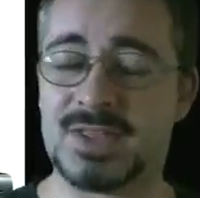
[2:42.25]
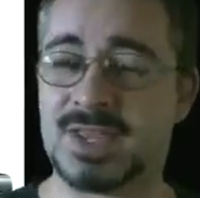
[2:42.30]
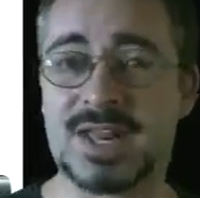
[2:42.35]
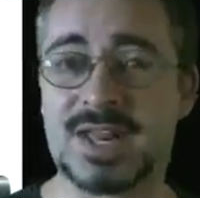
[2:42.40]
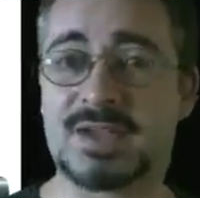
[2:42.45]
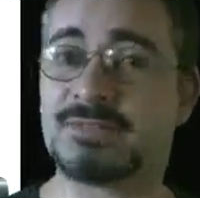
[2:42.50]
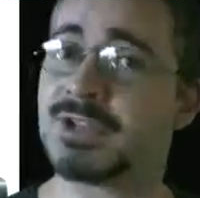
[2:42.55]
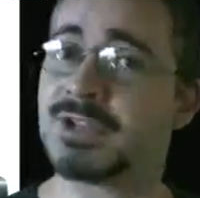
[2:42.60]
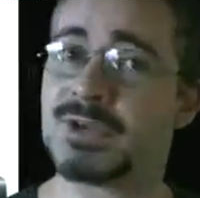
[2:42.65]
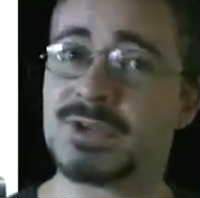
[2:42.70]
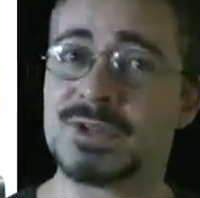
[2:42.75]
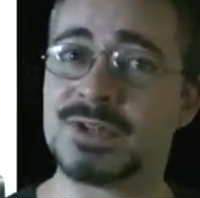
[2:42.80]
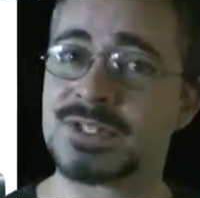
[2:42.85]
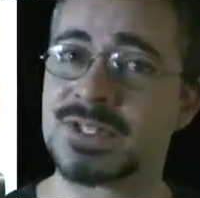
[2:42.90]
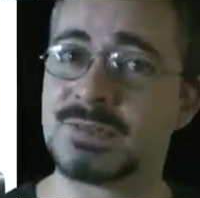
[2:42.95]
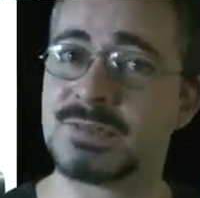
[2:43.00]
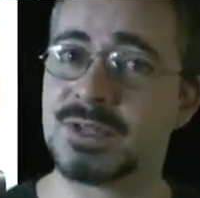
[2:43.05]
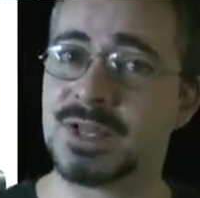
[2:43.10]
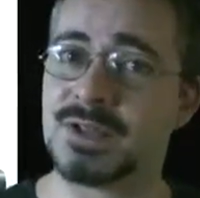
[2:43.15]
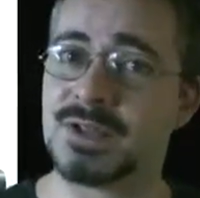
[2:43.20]
They're going to have to call it
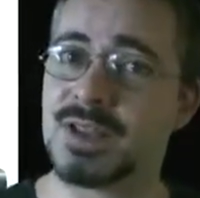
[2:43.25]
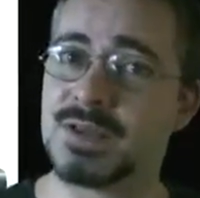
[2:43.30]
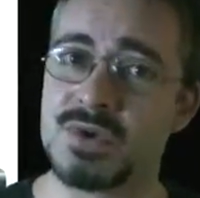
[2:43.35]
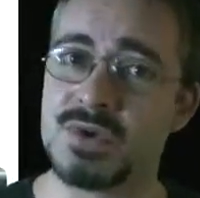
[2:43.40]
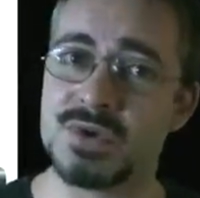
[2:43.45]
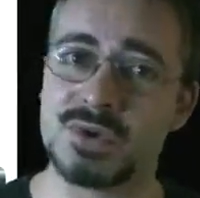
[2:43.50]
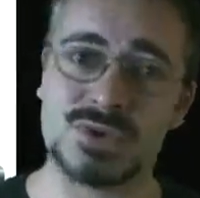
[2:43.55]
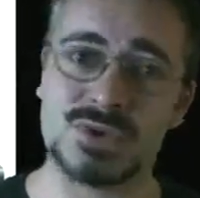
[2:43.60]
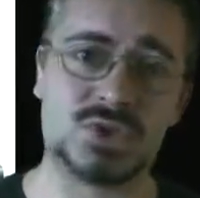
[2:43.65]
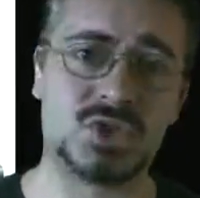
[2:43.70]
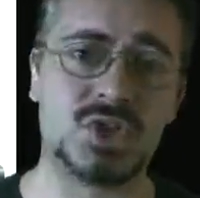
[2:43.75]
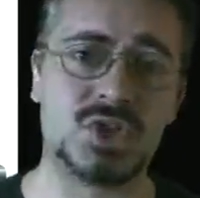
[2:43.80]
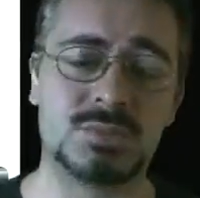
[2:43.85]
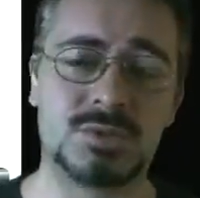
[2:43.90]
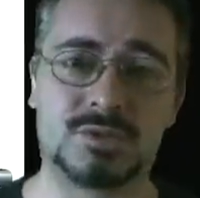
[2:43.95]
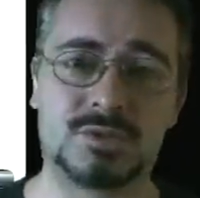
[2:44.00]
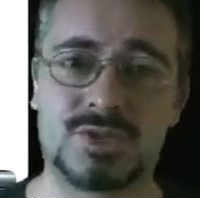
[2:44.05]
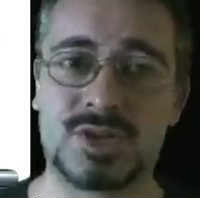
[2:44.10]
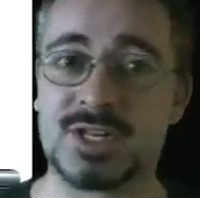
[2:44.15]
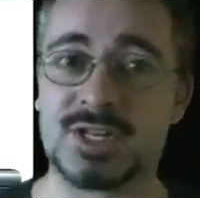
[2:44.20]
something a lot more
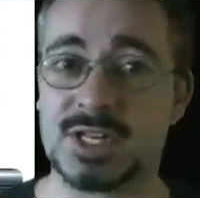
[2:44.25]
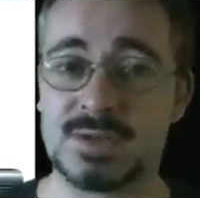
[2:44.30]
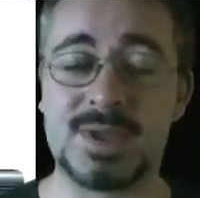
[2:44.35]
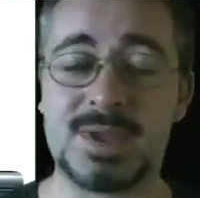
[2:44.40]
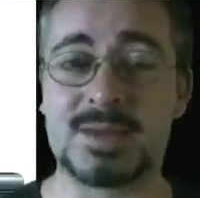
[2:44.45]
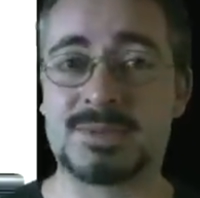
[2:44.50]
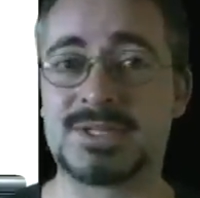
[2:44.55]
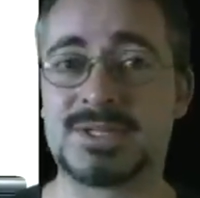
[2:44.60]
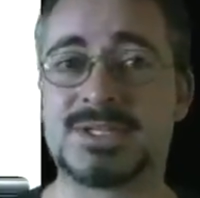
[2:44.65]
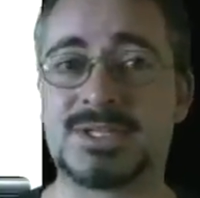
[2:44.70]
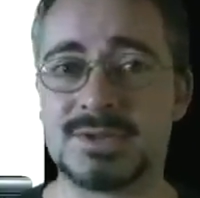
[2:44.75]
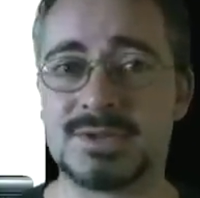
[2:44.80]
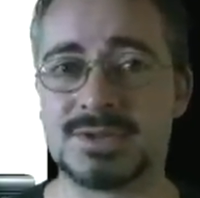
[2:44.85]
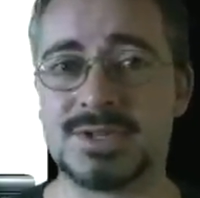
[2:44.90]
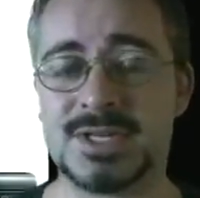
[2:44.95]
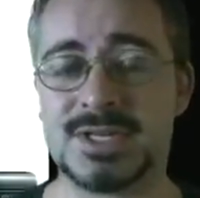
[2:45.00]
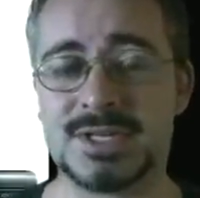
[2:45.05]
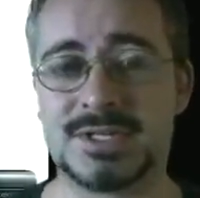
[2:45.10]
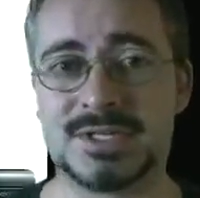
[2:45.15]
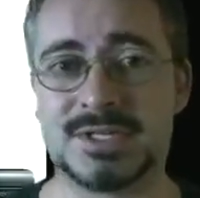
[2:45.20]
consumer-friendly to be able to sell
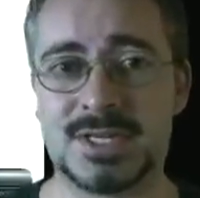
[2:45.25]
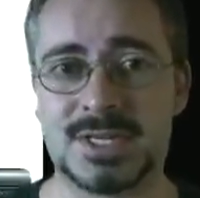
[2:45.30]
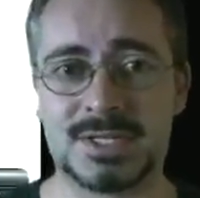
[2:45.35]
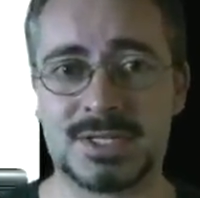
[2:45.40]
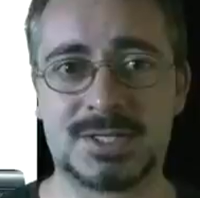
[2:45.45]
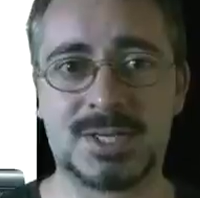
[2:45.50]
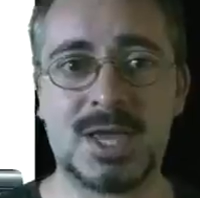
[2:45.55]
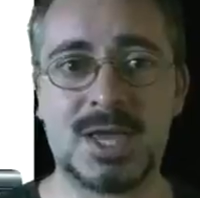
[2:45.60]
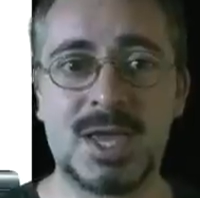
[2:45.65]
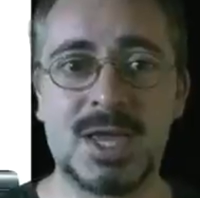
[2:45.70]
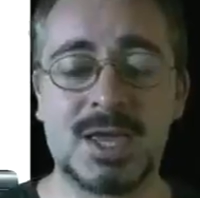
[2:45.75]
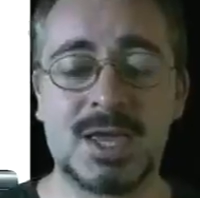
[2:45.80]
these things.